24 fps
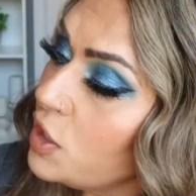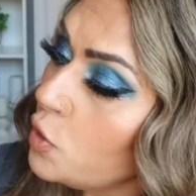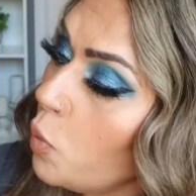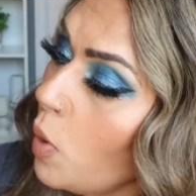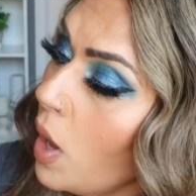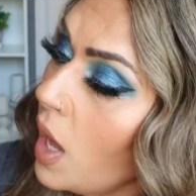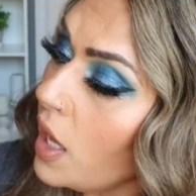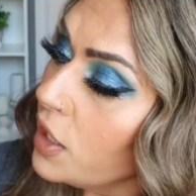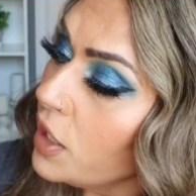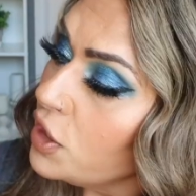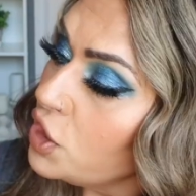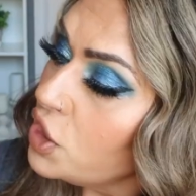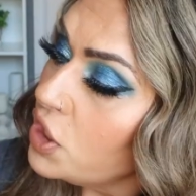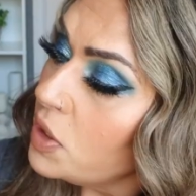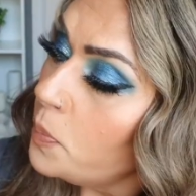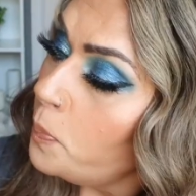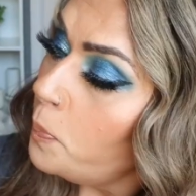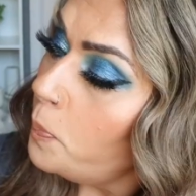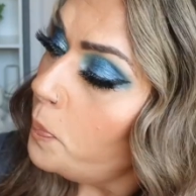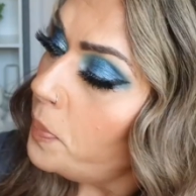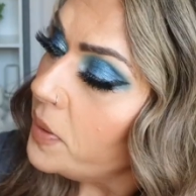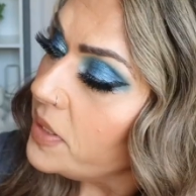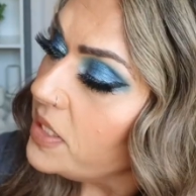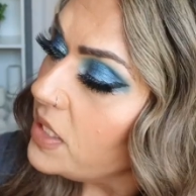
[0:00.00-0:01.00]
swatched
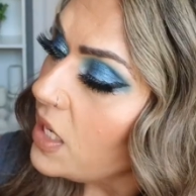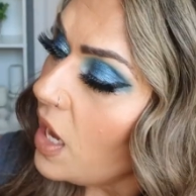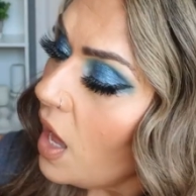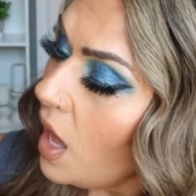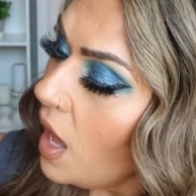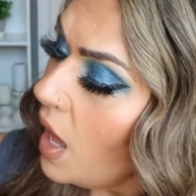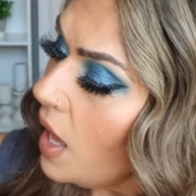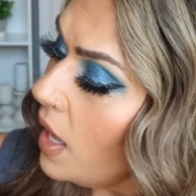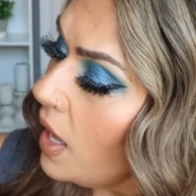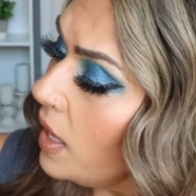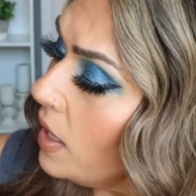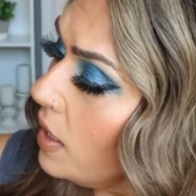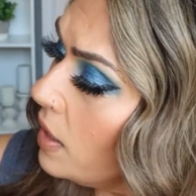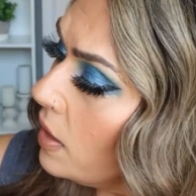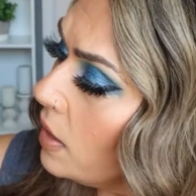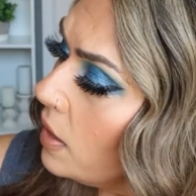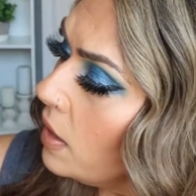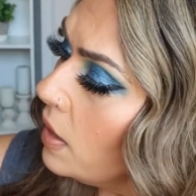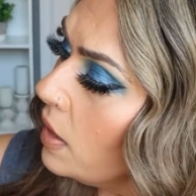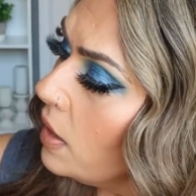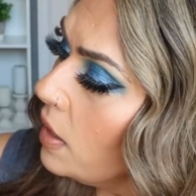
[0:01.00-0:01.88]
Patah,